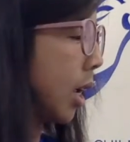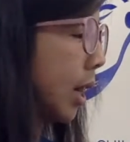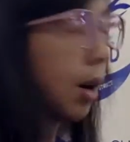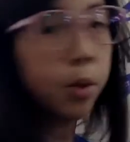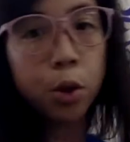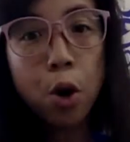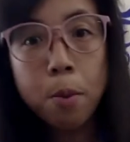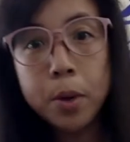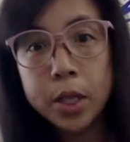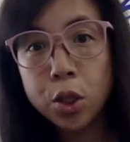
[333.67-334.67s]
Now, the
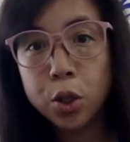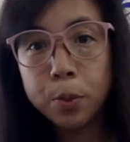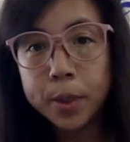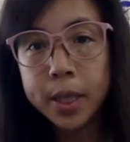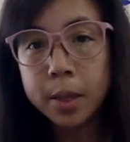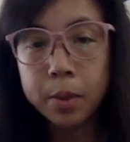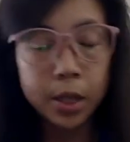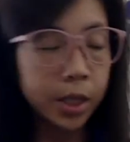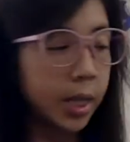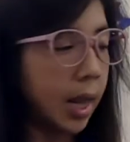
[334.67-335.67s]
Chromebook's super
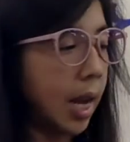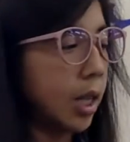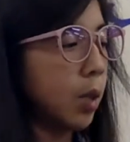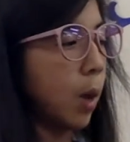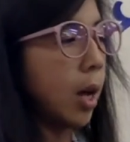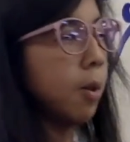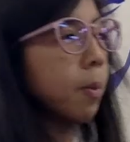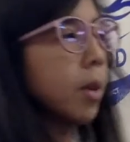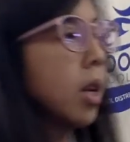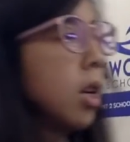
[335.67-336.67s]
similar to that as well.